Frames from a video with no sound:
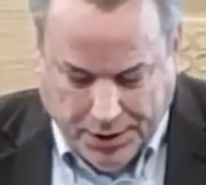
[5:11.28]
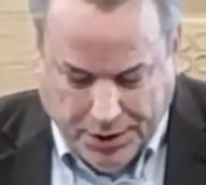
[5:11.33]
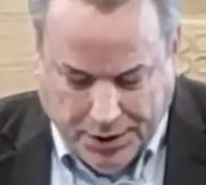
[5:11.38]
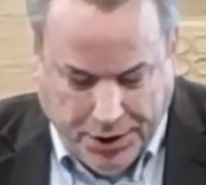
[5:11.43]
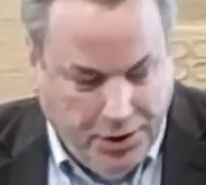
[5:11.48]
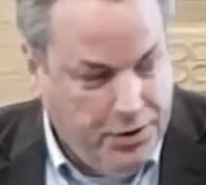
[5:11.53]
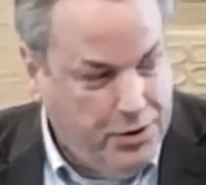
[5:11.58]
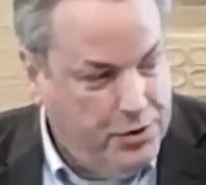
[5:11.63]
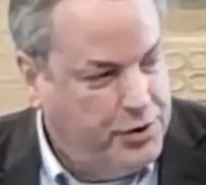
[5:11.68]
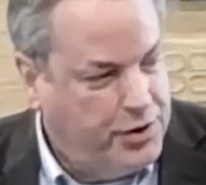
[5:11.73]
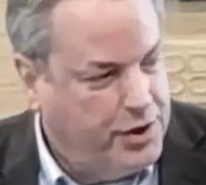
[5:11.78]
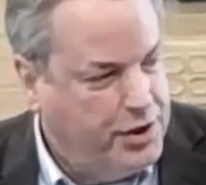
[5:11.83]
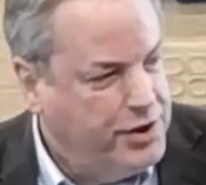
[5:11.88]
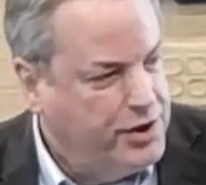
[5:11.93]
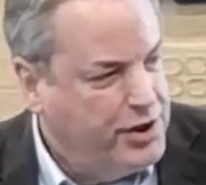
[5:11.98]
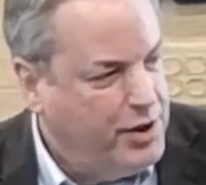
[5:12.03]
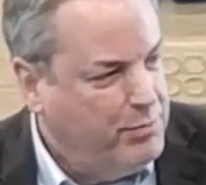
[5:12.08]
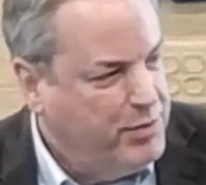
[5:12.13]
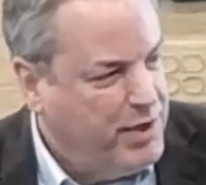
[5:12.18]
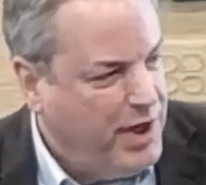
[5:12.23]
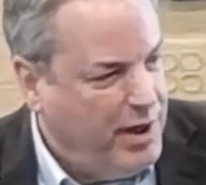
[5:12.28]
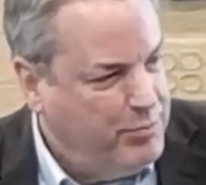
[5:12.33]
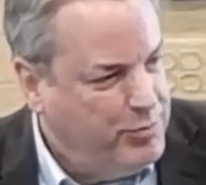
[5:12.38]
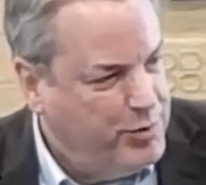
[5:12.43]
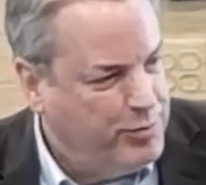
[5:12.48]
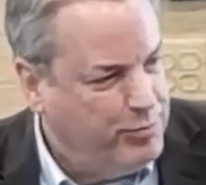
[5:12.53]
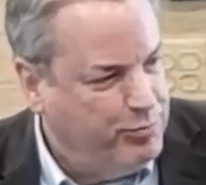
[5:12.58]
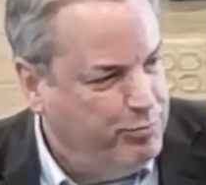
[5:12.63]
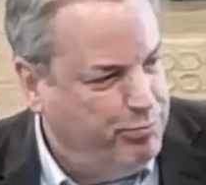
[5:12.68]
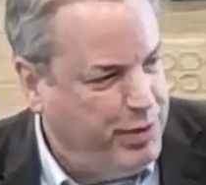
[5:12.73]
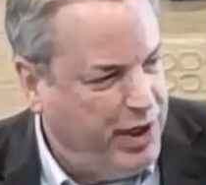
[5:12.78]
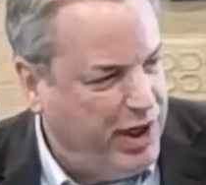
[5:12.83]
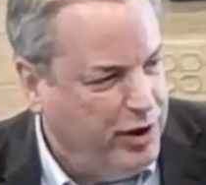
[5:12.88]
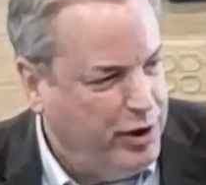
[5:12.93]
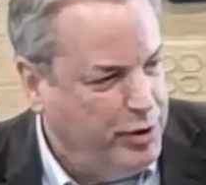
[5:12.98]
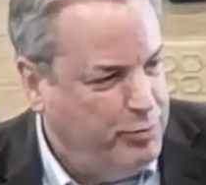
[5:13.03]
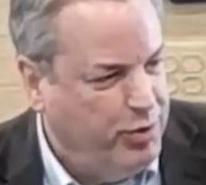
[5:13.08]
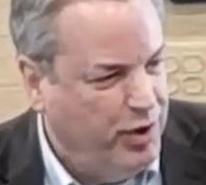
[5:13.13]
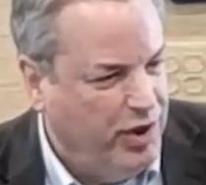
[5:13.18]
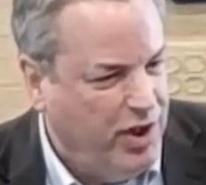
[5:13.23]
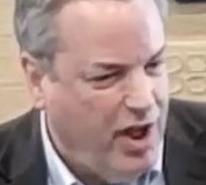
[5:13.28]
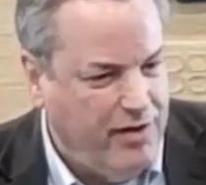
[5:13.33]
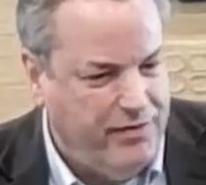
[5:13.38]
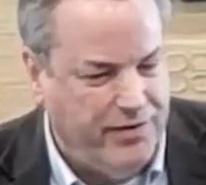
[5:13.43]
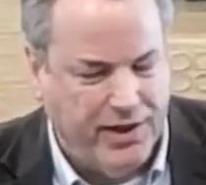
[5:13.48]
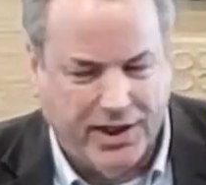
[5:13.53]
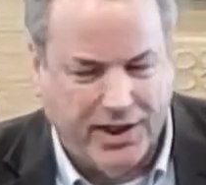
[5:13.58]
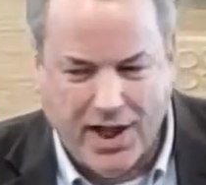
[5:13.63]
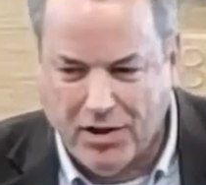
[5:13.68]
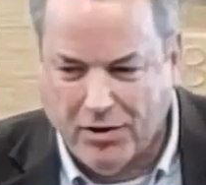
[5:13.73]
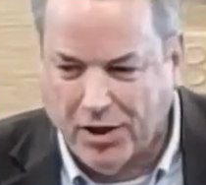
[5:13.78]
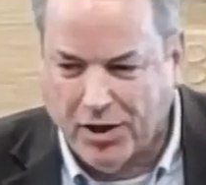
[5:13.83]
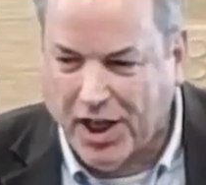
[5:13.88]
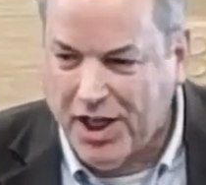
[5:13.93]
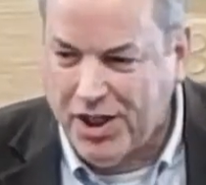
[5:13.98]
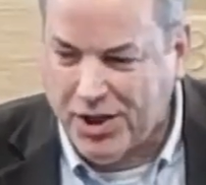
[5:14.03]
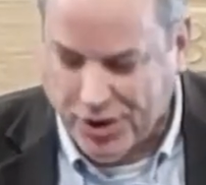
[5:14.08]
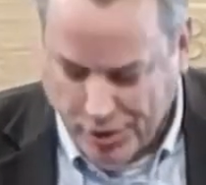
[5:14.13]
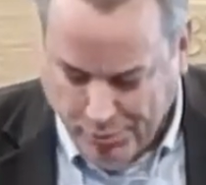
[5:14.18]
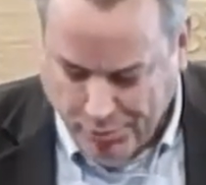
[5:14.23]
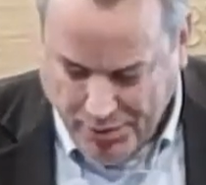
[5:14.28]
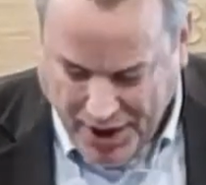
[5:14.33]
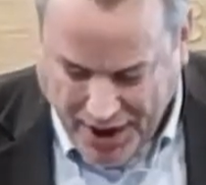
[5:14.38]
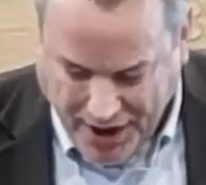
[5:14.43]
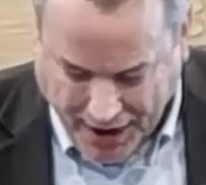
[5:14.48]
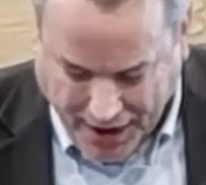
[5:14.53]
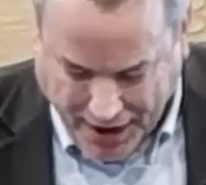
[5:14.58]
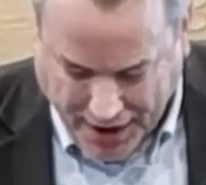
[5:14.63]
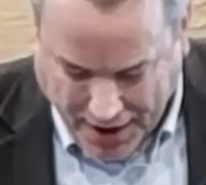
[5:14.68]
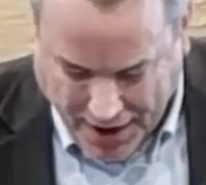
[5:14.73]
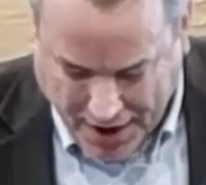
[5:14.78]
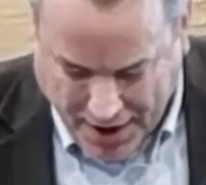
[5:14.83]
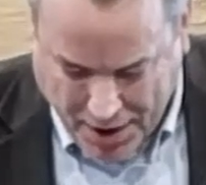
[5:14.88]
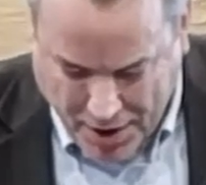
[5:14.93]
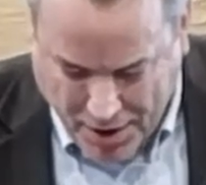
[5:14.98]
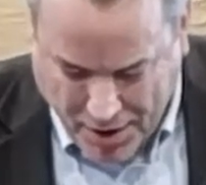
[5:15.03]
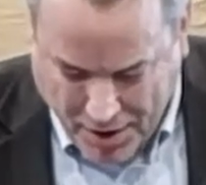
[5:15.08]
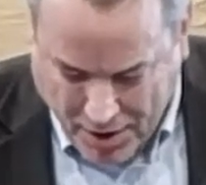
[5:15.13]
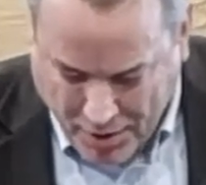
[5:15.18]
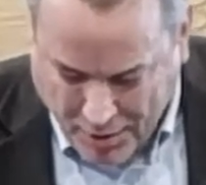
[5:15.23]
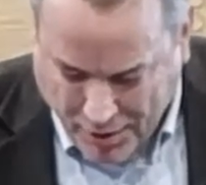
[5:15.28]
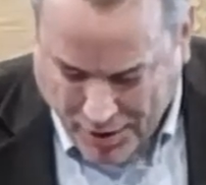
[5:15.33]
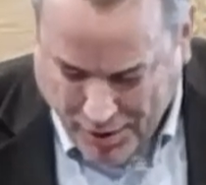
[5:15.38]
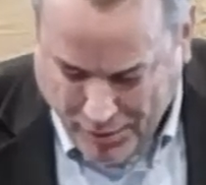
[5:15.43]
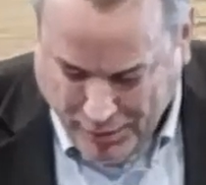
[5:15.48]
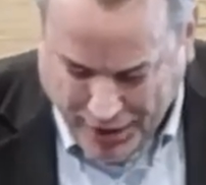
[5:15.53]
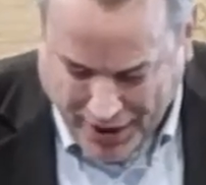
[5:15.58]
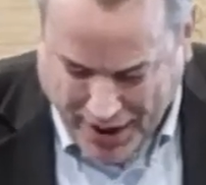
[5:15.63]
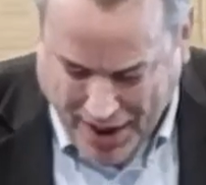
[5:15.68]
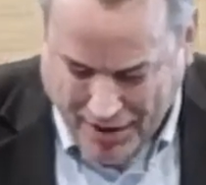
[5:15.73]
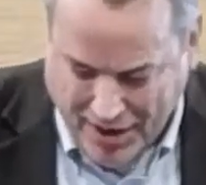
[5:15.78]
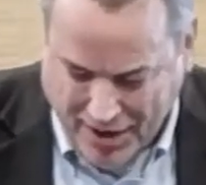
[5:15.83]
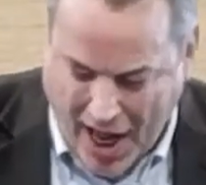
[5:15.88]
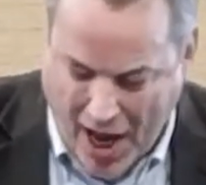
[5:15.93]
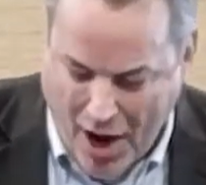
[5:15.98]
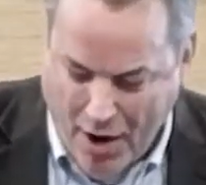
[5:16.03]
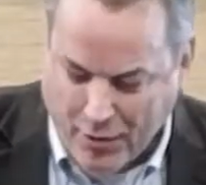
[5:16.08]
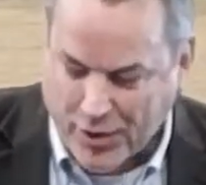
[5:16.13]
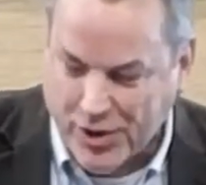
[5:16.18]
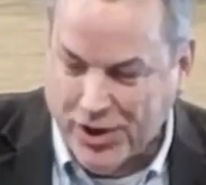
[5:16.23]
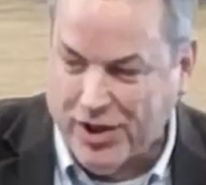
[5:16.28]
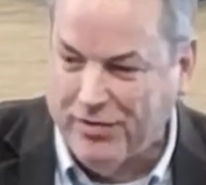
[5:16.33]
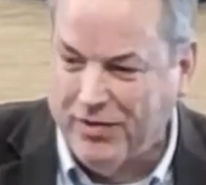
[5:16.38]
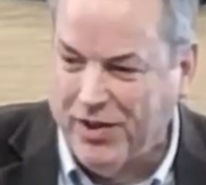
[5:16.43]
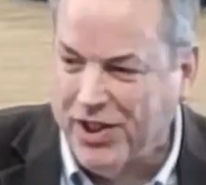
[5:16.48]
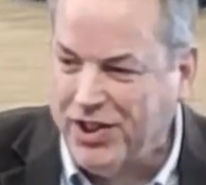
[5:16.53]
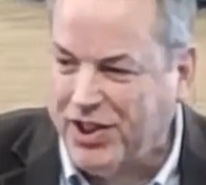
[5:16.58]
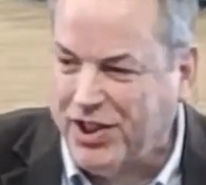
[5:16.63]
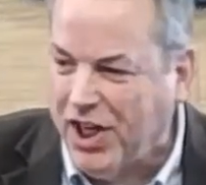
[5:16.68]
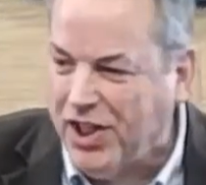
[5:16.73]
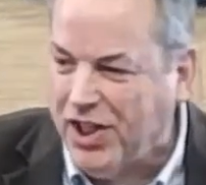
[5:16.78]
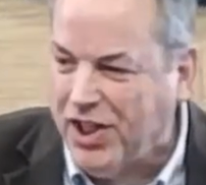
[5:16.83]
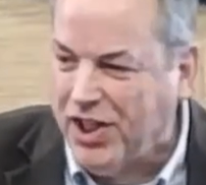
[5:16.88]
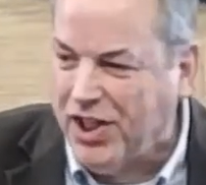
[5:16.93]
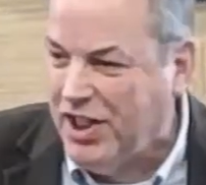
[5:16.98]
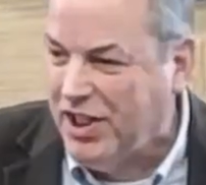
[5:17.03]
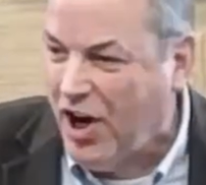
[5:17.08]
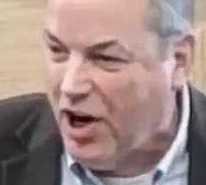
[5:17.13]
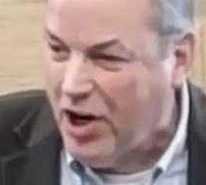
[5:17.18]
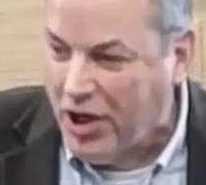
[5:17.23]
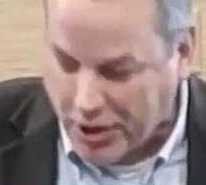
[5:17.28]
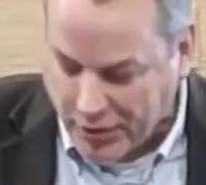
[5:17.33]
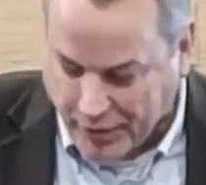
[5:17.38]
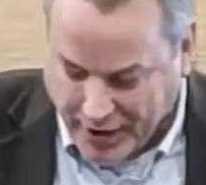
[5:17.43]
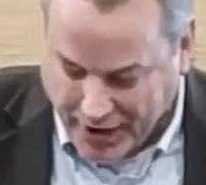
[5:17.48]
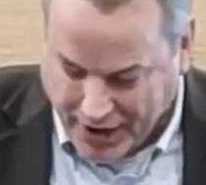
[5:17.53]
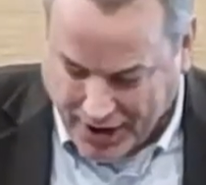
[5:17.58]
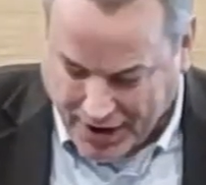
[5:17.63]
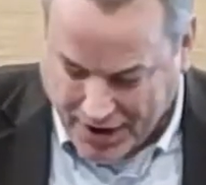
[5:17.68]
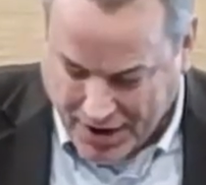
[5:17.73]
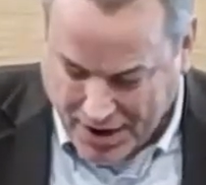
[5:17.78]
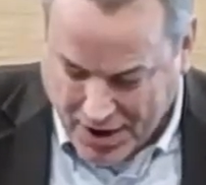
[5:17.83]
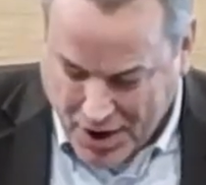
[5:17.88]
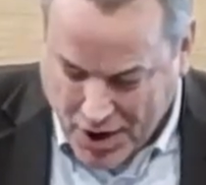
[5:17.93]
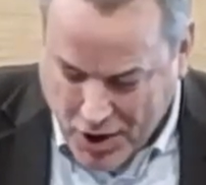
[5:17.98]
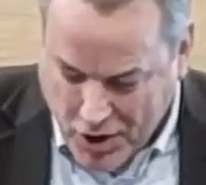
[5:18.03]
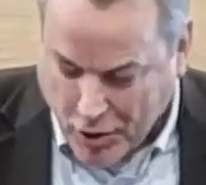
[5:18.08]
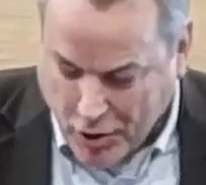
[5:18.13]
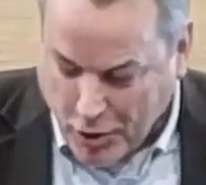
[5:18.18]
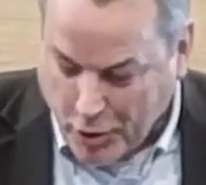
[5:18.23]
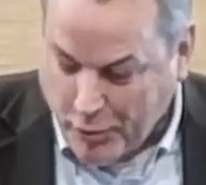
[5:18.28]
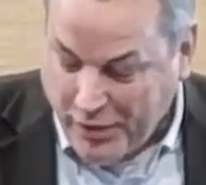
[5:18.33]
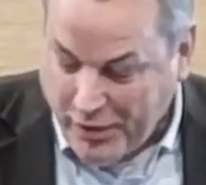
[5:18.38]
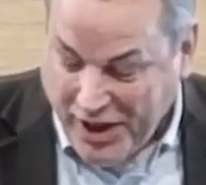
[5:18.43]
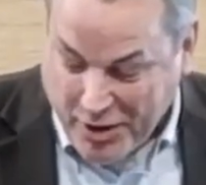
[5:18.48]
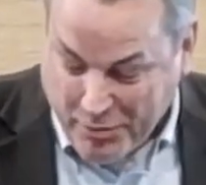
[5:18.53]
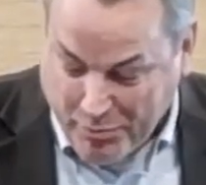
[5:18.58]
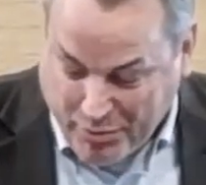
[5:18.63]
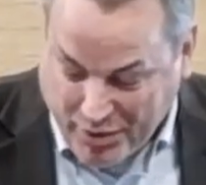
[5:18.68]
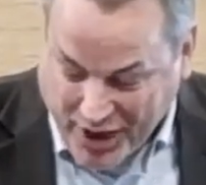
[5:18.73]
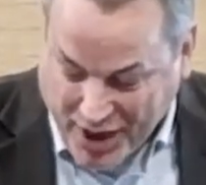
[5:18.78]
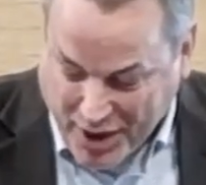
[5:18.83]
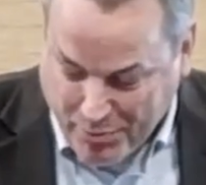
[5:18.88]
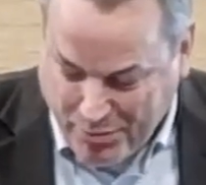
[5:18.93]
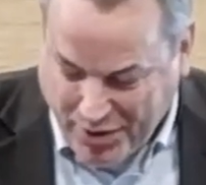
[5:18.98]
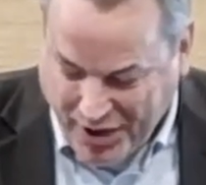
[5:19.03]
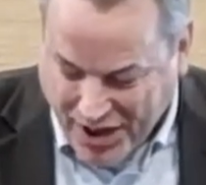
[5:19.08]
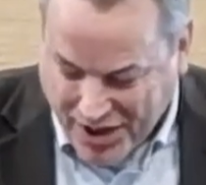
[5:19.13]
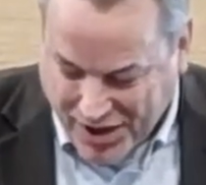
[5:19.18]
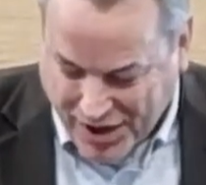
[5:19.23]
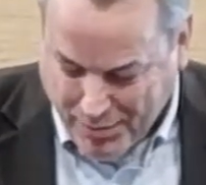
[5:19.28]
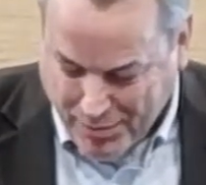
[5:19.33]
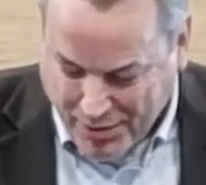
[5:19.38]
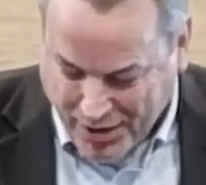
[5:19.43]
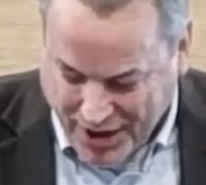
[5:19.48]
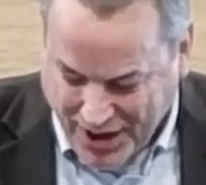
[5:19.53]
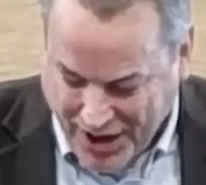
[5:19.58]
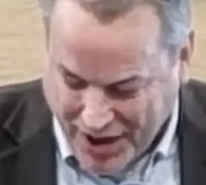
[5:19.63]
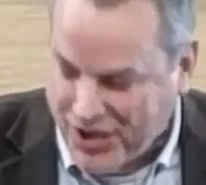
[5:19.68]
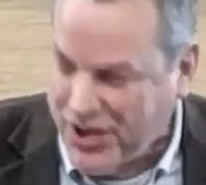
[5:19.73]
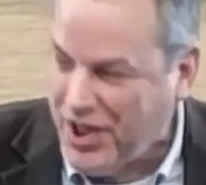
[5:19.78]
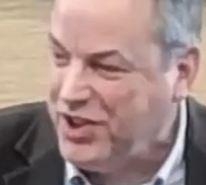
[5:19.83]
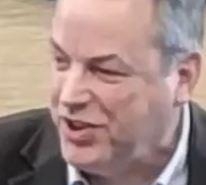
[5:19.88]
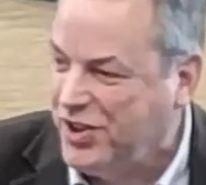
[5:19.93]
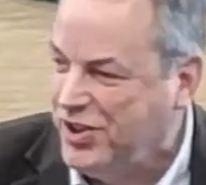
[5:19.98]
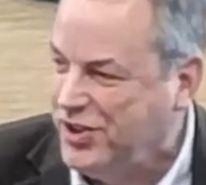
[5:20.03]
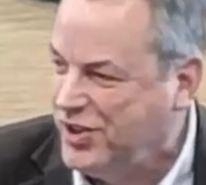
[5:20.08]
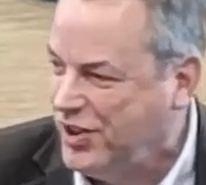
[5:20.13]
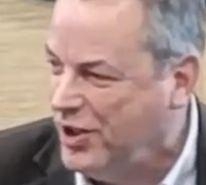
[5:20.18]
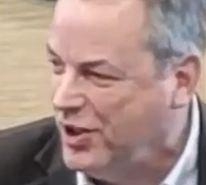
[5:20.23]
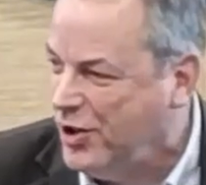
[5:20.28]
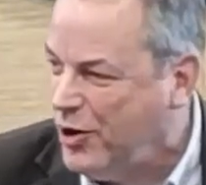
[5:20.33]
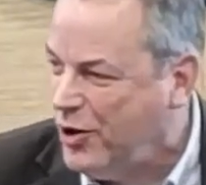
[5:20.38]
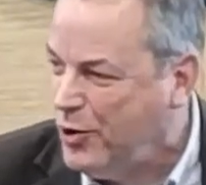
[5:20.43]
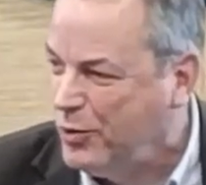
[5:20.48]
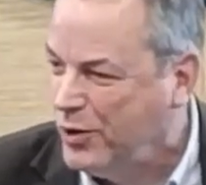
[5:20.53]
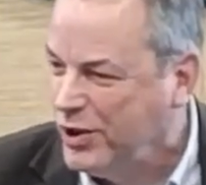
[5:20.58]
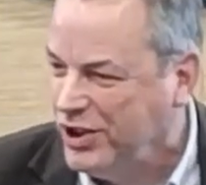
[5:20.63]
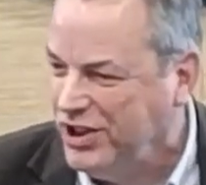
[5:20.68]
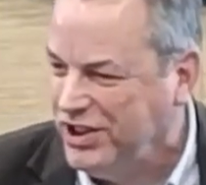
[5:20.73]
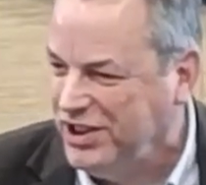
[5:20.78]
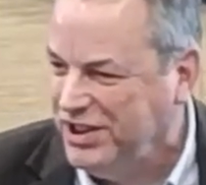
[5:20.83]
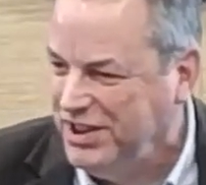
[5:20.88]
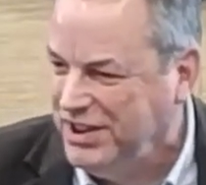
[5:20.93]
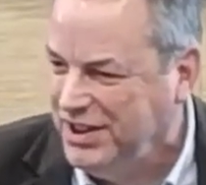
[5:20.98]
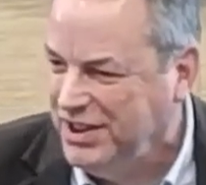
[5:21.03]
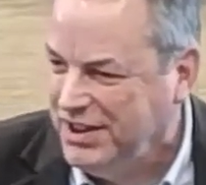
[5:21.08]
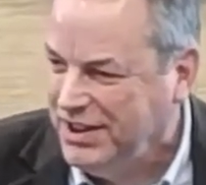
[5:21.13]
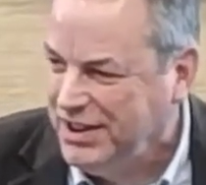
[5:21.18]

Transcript: UUs can sometimes barely pull off a congregational meeting without hours of discussion and arguing. Who are we to bring peace, liberty, and justice to the whole world?